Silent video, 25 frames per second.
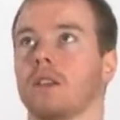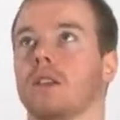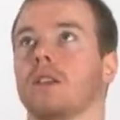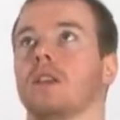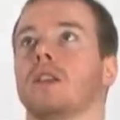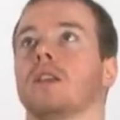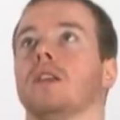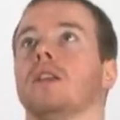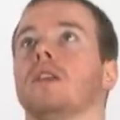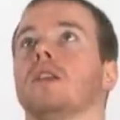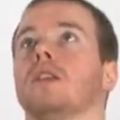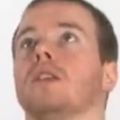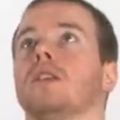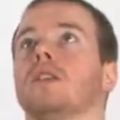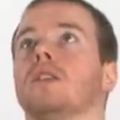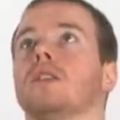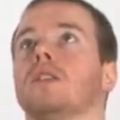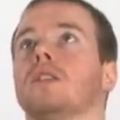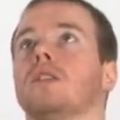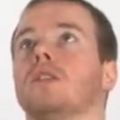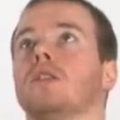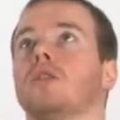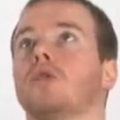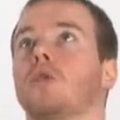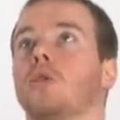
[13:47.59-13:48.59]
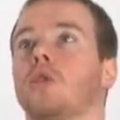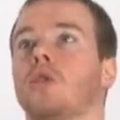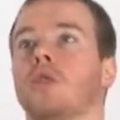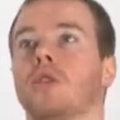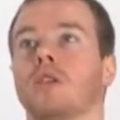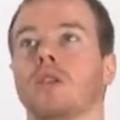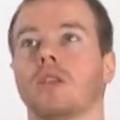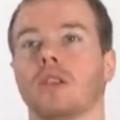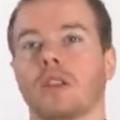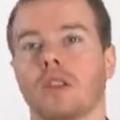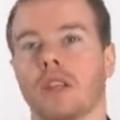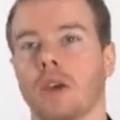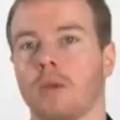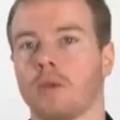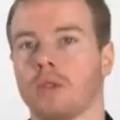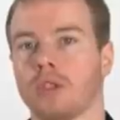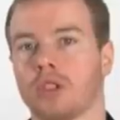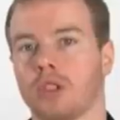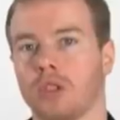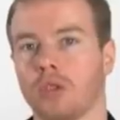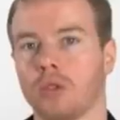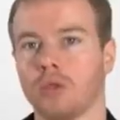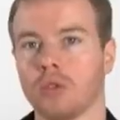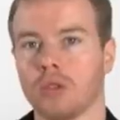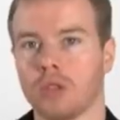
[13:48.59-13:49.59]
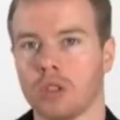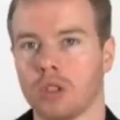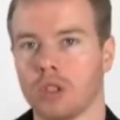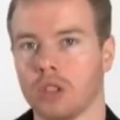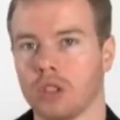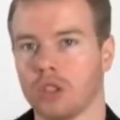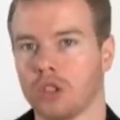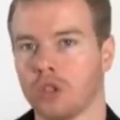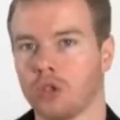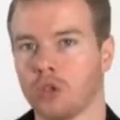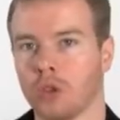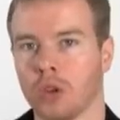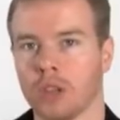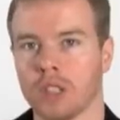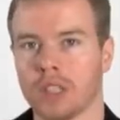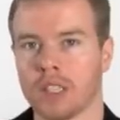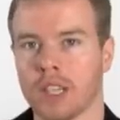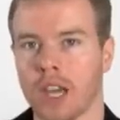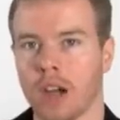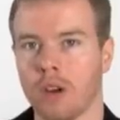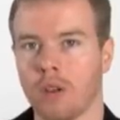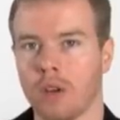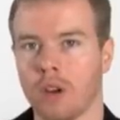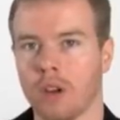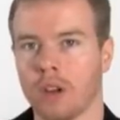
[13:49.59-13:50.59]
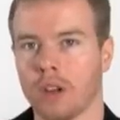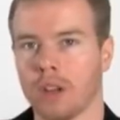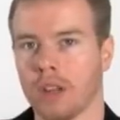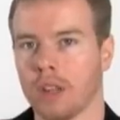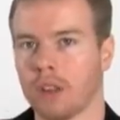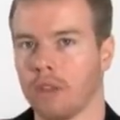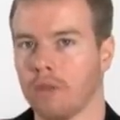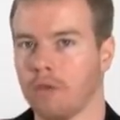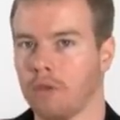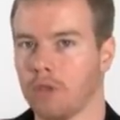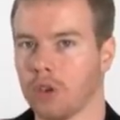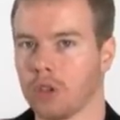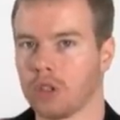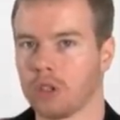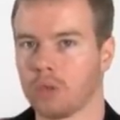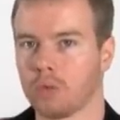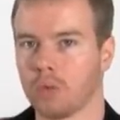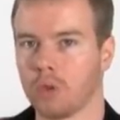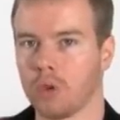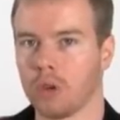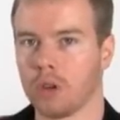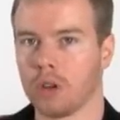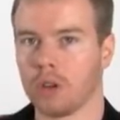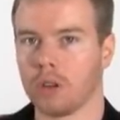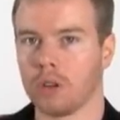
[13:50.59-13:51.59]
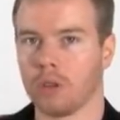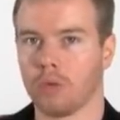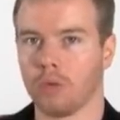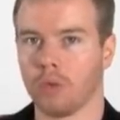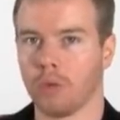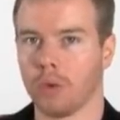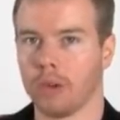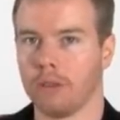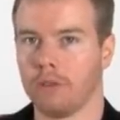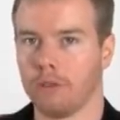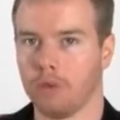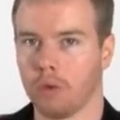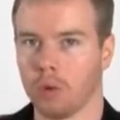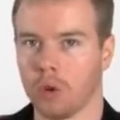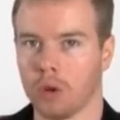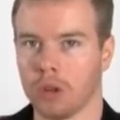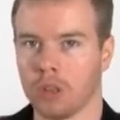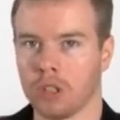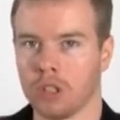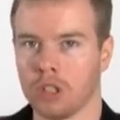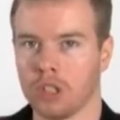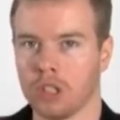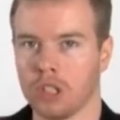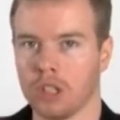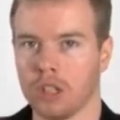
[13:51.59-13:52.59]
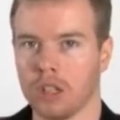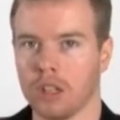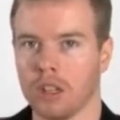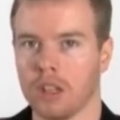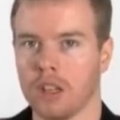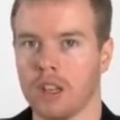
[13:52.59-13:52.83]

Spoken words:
the sword that was used to destroy Sauron in the First War reforged,